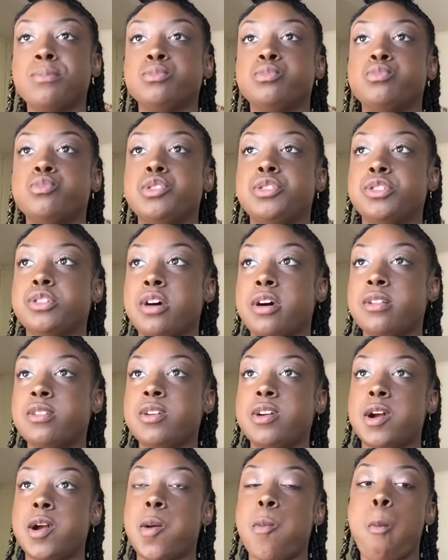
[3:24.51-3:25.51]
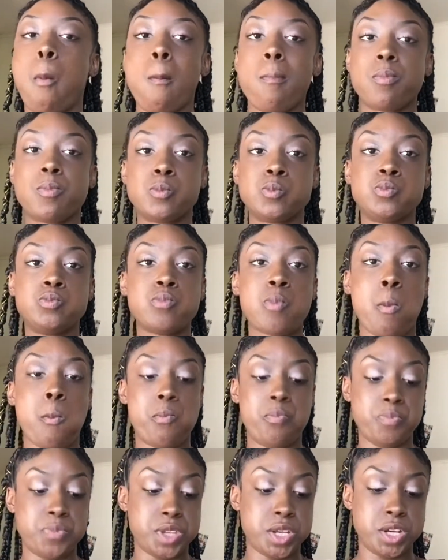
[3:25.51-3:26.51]
We was all there,
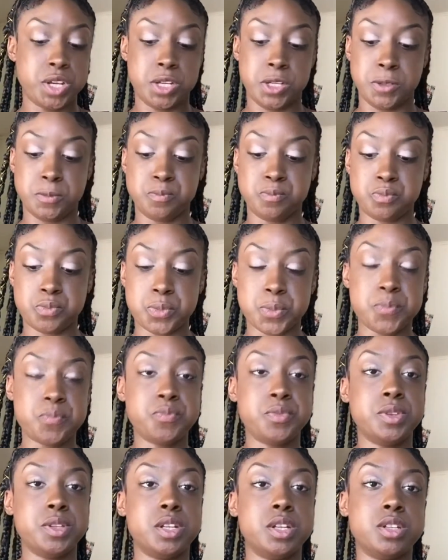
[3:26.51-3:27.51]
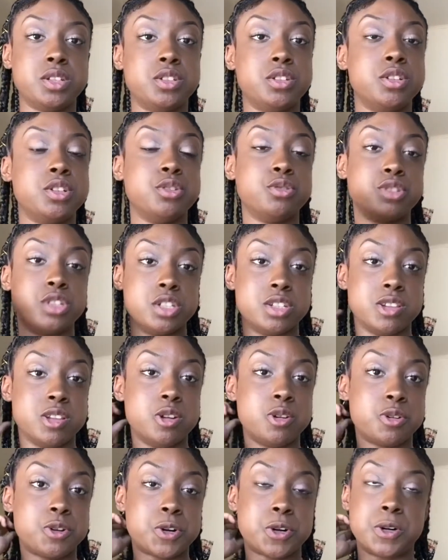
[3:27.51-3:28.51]
and it was this
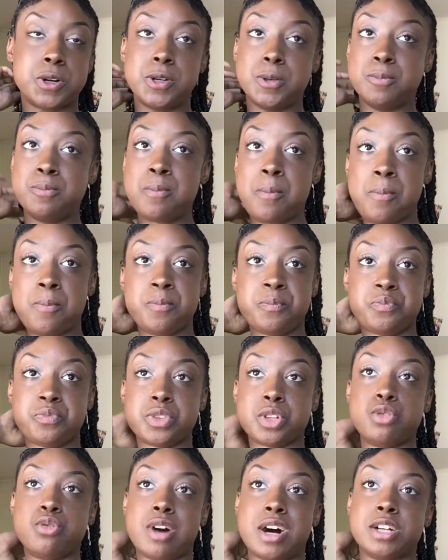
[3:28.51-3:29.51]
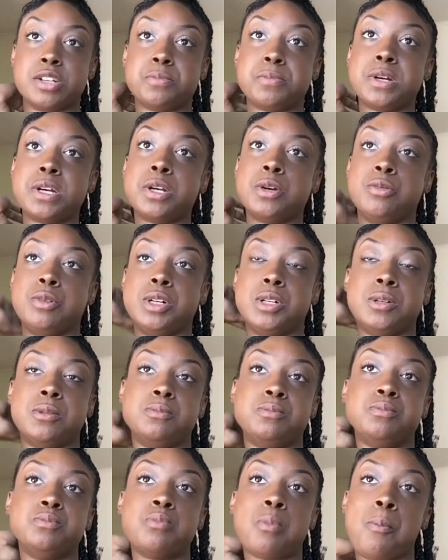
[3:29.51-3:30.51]
little girl who I was playing with.
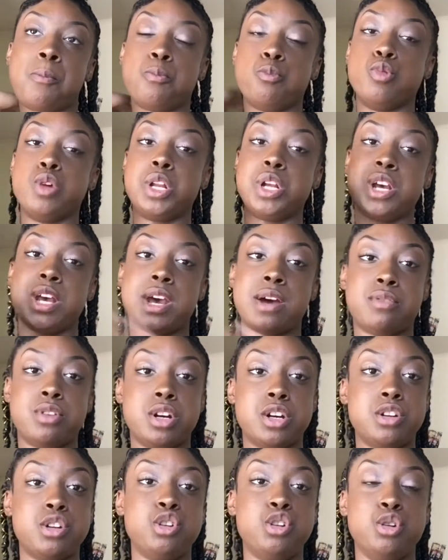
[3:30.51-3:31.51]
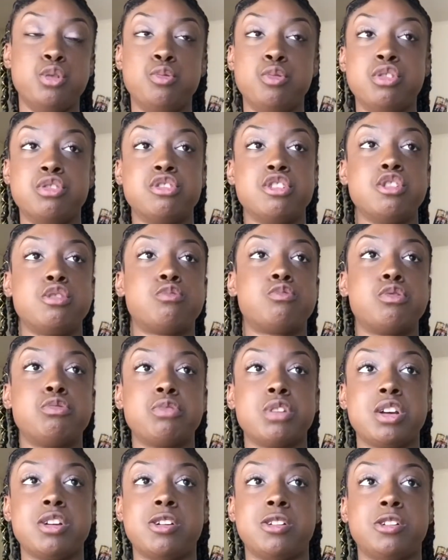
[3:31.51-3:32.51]
We didn't have nothing to do. We was in the room
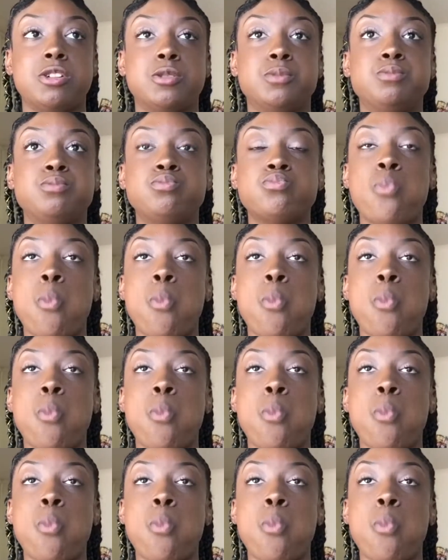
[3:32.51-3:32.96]
together.